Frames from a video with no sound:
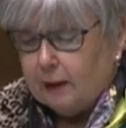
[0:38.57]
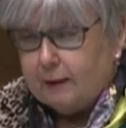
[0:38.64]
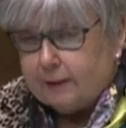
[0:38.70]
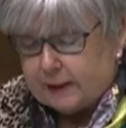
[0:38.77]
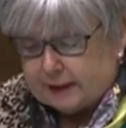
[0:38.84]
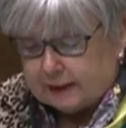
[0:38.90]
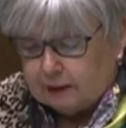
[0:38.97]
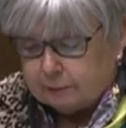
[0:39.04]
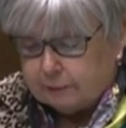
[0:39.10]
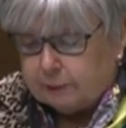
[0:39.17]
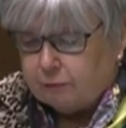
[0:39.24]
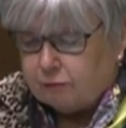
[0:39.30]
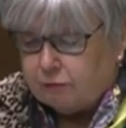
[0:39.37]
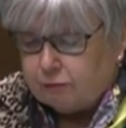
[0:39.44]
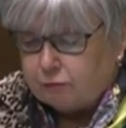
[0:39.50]
This
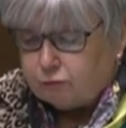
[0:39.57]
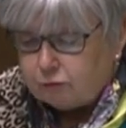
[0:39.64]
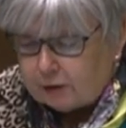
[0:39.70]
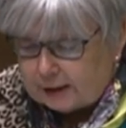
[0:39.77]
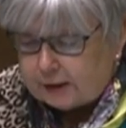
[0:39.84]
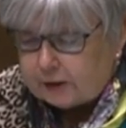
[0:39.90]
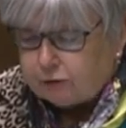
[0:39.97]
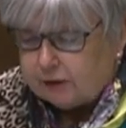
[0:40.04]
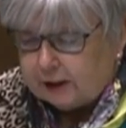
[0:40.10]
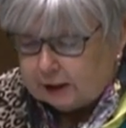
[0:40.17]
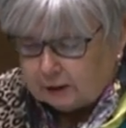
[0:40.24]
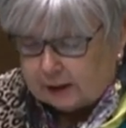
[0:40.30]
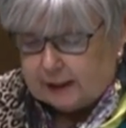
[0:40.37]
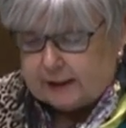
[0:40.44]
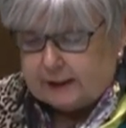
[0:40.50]
government risks
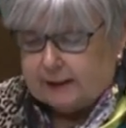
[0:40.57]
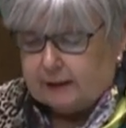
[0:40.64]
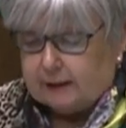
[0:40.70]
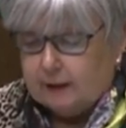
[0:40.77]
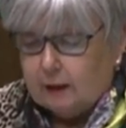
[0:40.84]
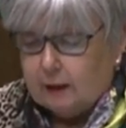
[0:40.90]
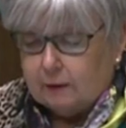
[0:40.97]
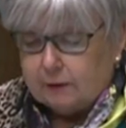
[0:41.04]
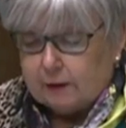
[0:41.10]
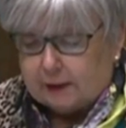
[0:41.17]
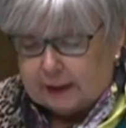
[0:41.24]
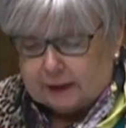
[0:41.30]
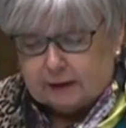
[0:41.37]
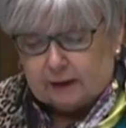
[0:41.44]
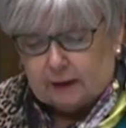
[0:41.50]
regressing the
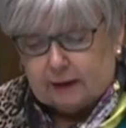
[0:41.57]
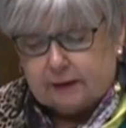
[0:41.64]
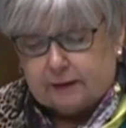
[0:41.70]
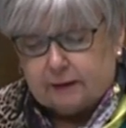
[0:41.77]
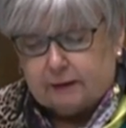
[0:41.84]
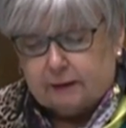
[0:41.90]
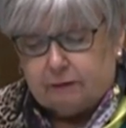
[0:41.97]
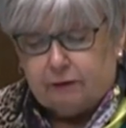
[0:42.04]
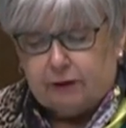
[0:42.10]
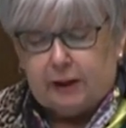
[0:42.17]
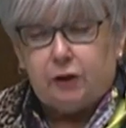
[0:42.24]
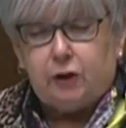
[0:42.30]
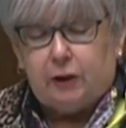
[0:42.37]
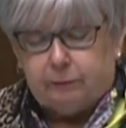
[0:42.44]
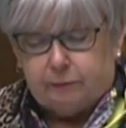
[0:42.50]
regulatory
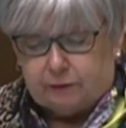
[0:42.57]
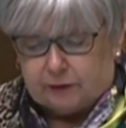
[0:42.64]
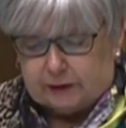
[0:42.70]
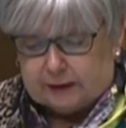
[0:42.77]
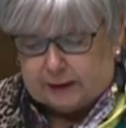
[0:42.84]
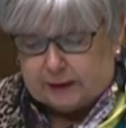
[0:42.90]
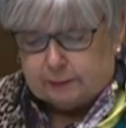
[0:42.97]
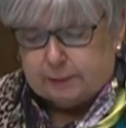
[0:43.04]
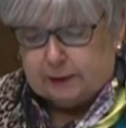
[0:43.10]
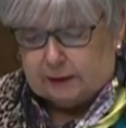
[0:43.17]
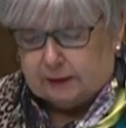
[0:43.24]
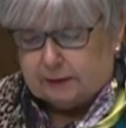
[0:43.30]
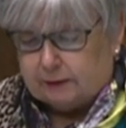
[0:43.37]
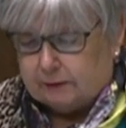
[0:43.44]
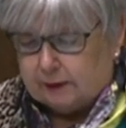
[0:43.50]
regime for
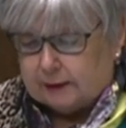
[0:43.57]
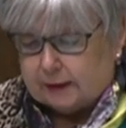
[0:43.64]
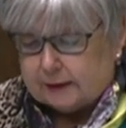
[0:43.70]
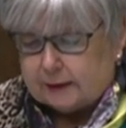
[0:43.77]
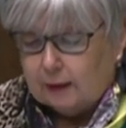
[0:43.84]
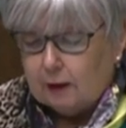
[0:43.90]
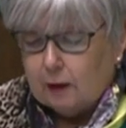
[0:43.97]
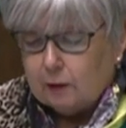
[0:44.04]
disability rights.